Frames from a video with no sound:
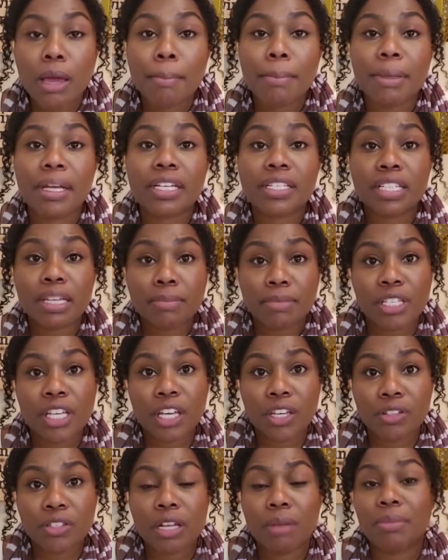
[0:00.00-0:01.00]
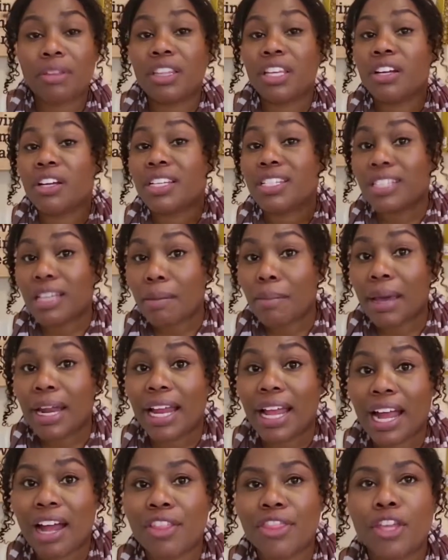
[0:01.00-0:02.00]
because let me tell you something there is
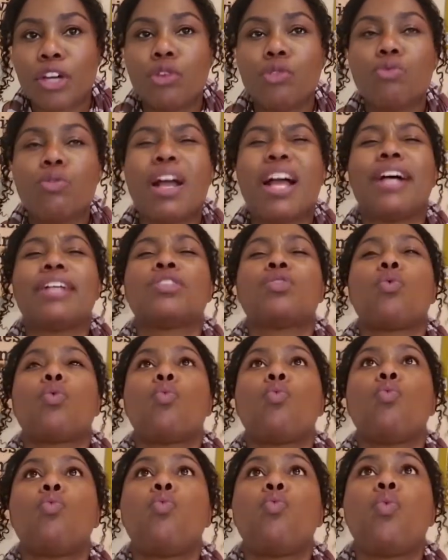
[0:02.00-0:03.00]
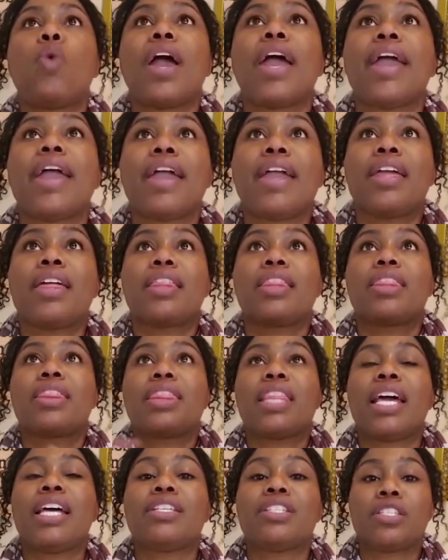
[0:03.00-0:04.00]
somebody out there who has way
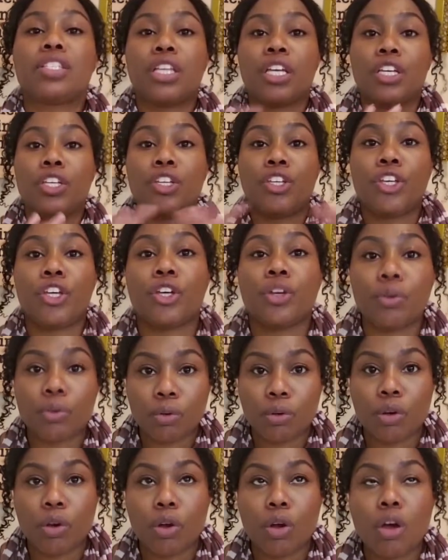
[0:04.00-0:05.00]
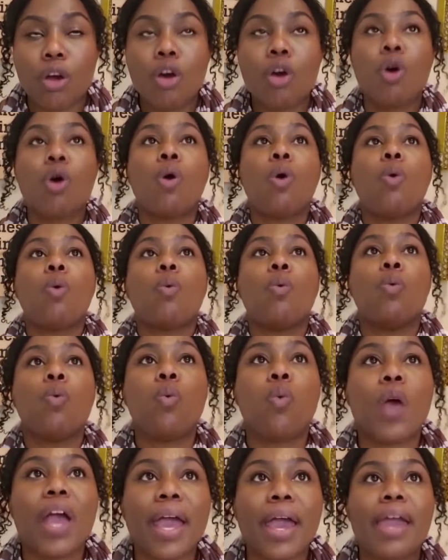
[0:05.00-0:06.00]
less than you
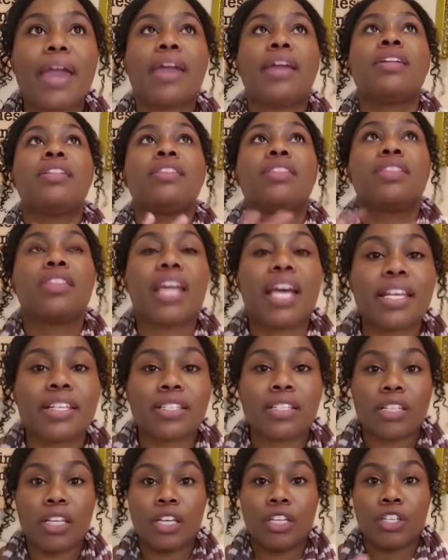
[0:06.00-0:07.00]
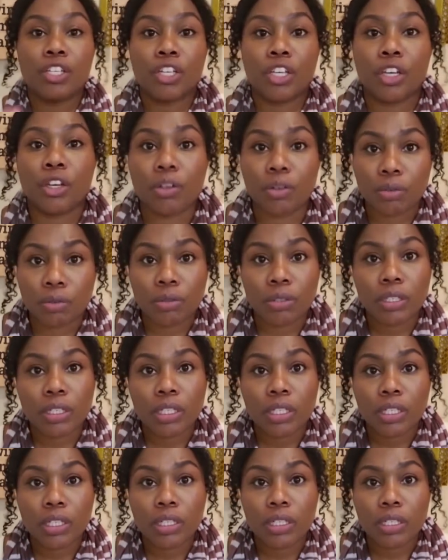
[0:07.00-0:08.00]
way less than you
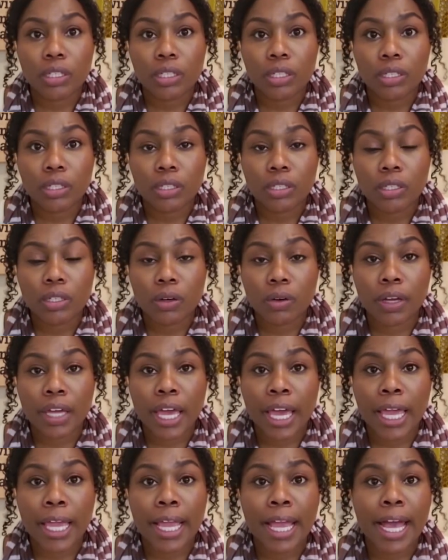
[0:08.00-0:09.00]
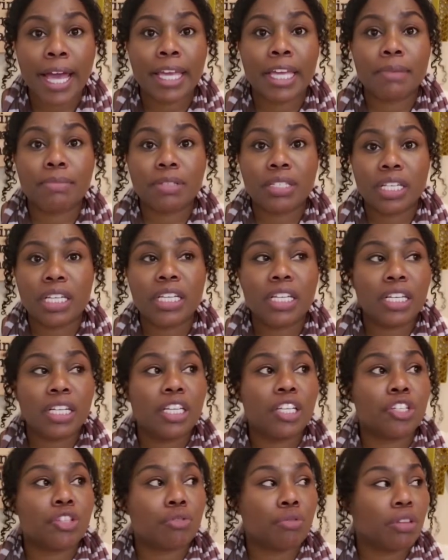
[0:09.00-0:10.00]
Okay, I am sitting
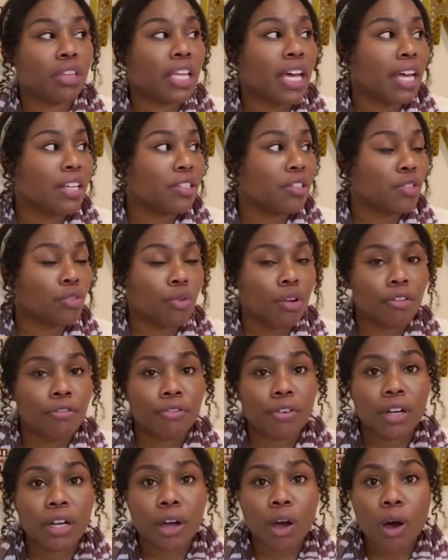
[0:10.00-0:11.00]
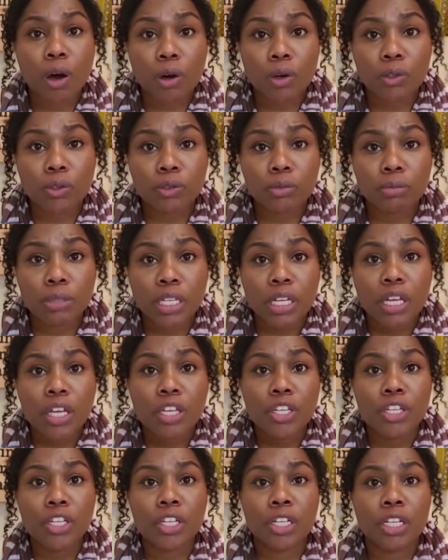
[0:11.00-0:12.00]
in this 3,000 square foot home,
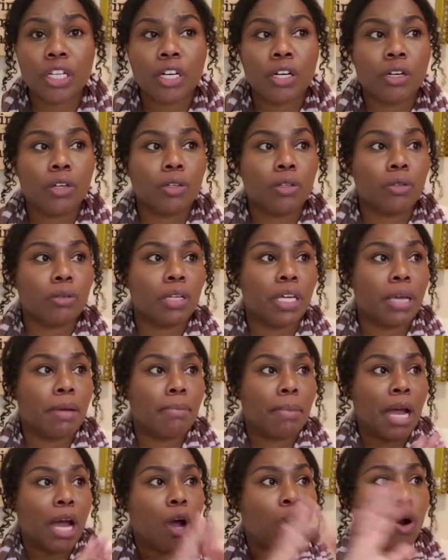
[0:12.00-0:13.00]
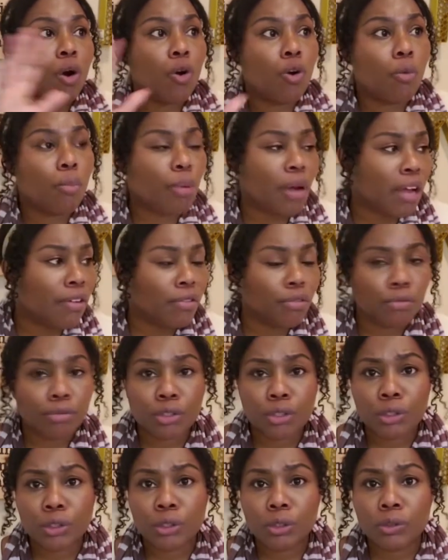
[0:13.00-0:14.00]
you know, in my own private
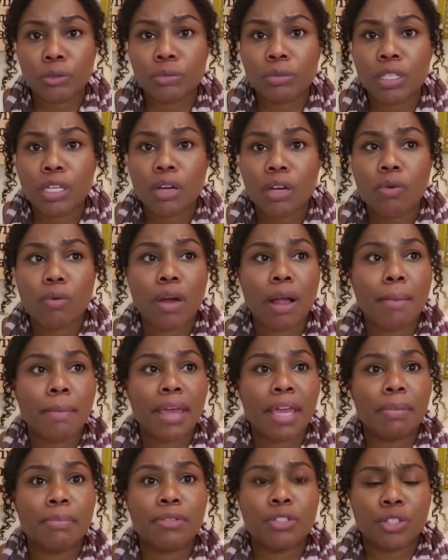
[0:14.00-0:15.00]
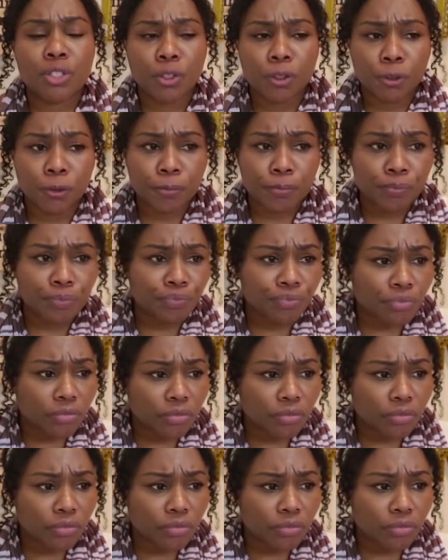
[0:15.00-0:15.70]
room where I'm able to